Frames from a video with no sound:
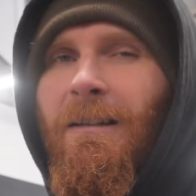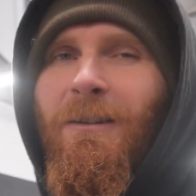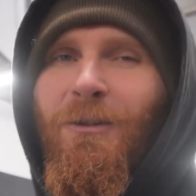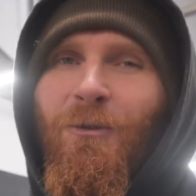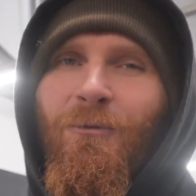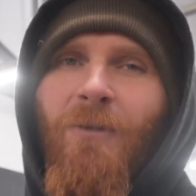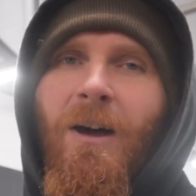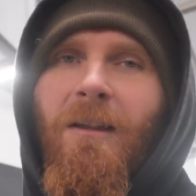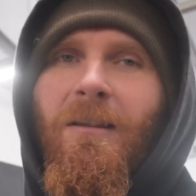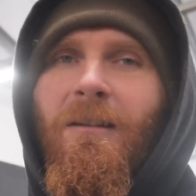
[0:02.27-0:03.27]
So
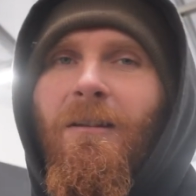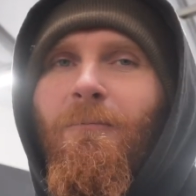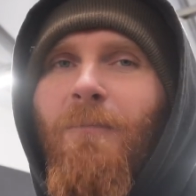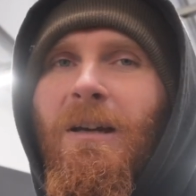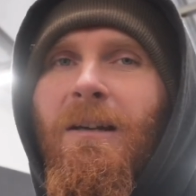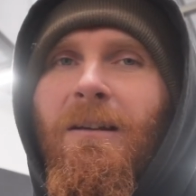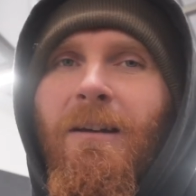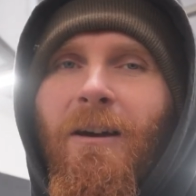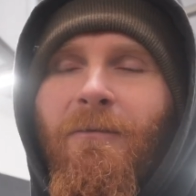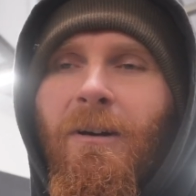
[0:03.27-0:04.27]
rather than me
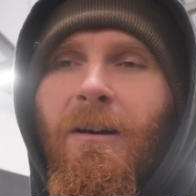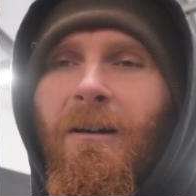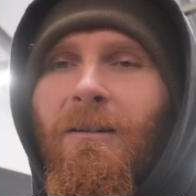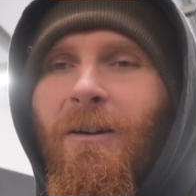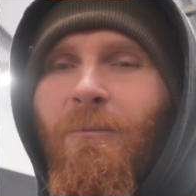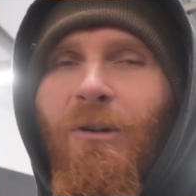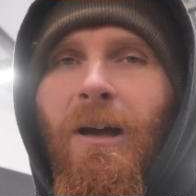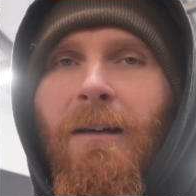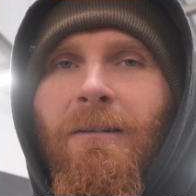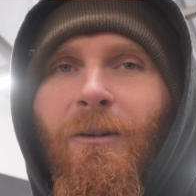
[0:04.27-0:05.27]
cover a subject